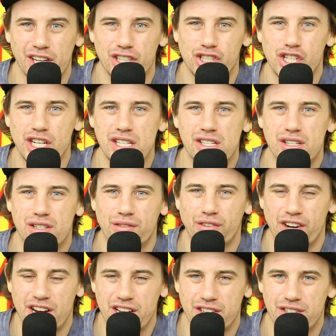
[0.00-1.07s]
Jesus
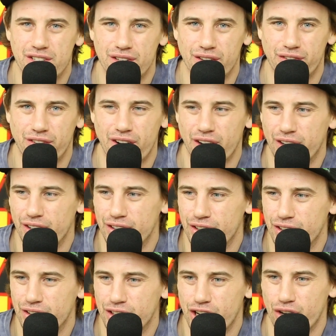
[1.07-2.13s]
freaks and the
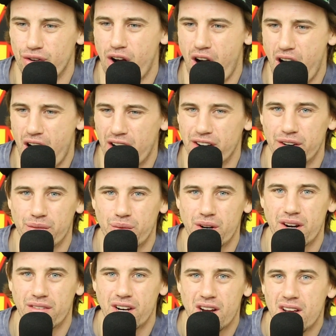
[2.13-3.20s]
fucking Quran and
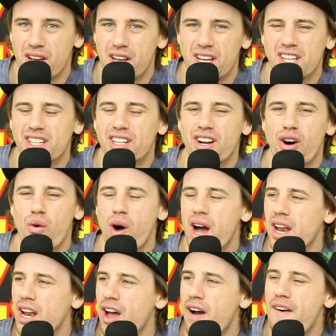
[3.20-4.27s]
whatever. You know
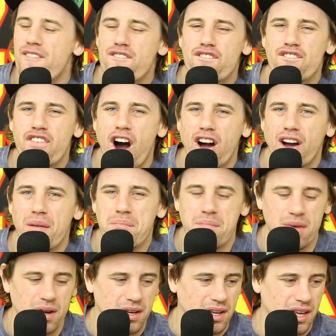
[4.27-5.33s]
what? Fuck them.